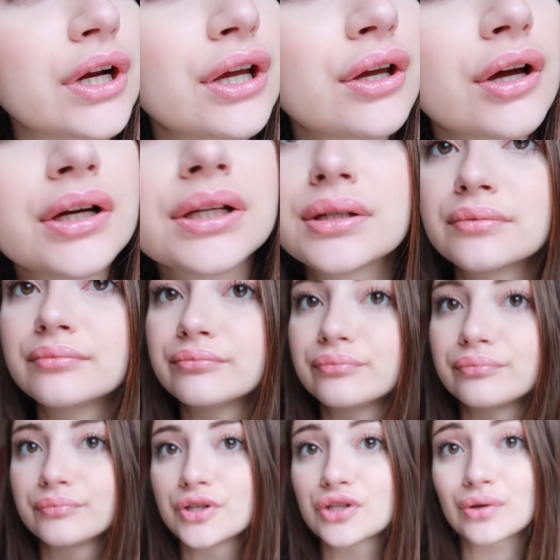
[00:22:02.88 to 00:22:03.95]
really good.
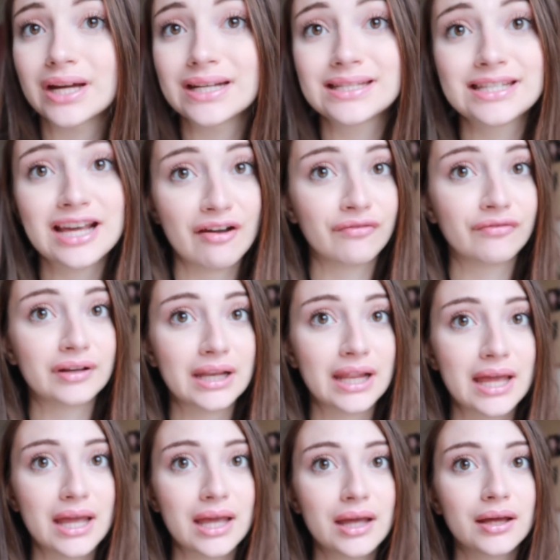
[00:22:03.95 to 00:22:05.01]
So I
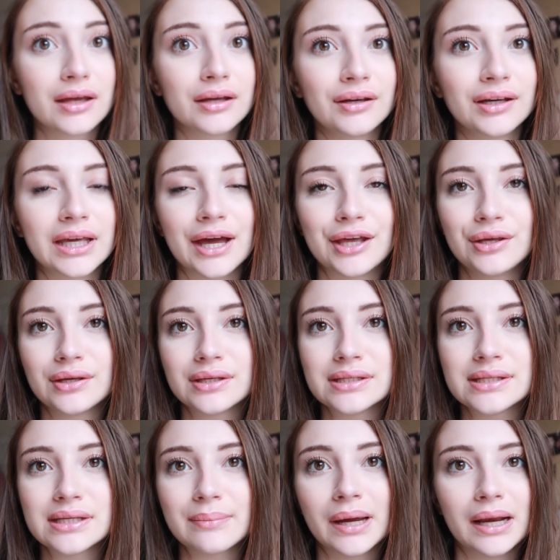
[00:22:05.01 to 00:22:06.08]
definitely, yeah, you can
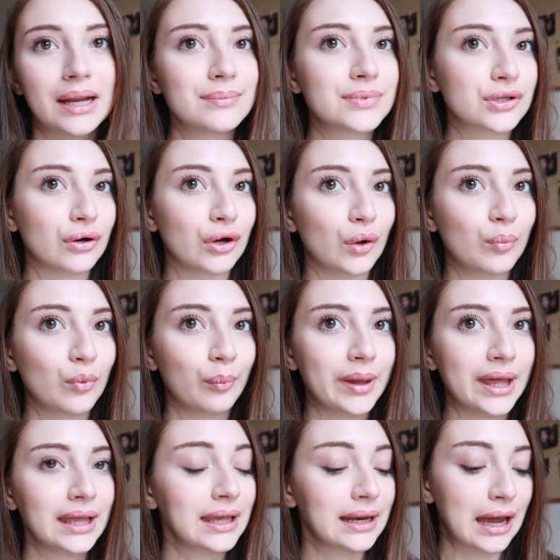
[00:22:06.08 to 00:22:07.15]
see my lips are a lot more
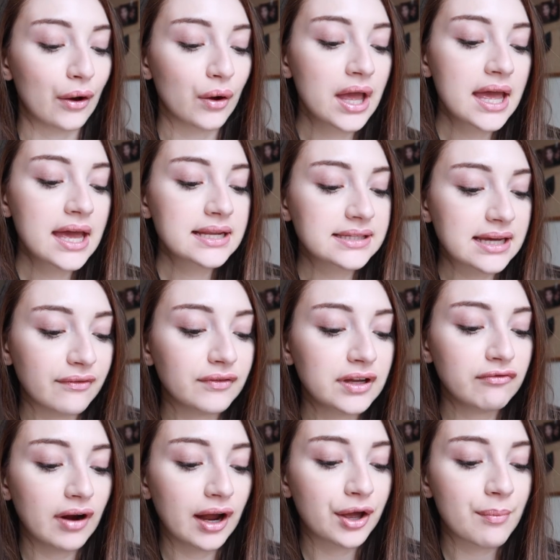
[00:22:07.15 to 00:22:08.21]
pinky now.
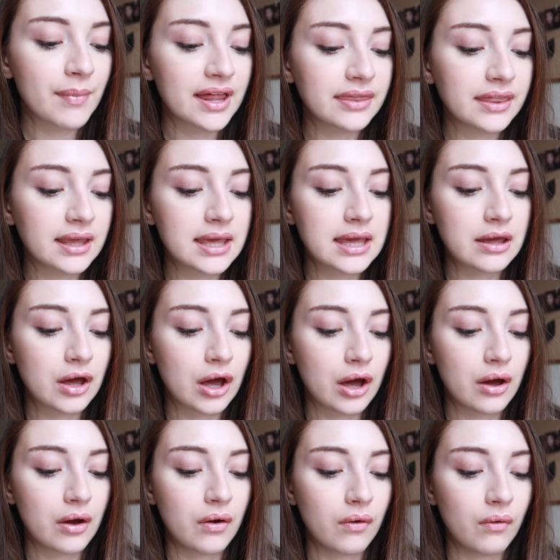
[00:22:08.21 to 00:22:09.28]
Definitely recommend the
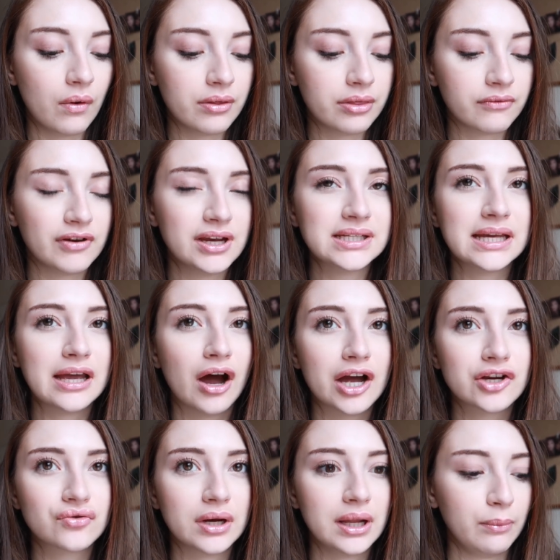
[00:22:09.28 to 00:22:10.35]
Kiko 3D
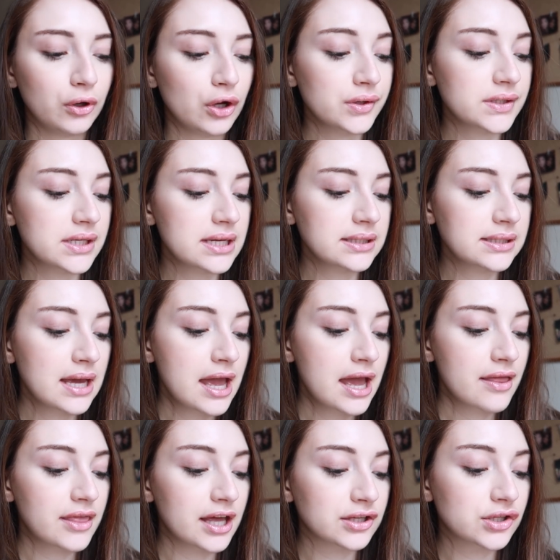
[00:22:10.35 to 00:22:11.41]
Hydra Lip Glosses.
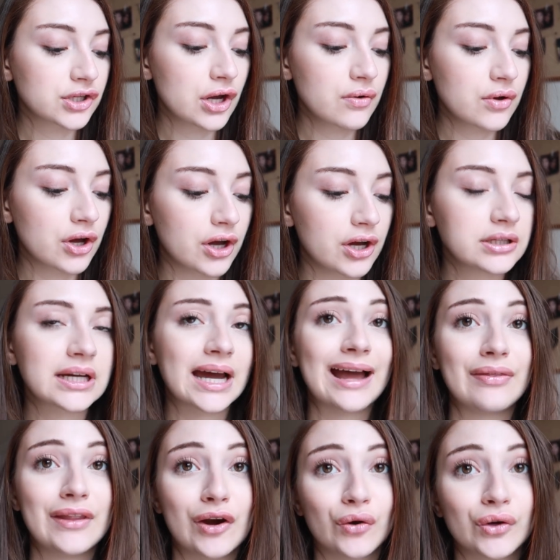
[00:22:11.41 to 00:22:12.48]
They're so good
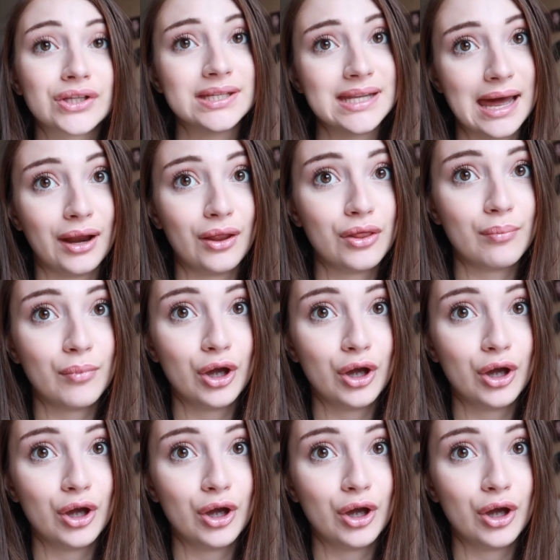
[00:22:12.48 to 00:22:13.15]
and they're on sale at the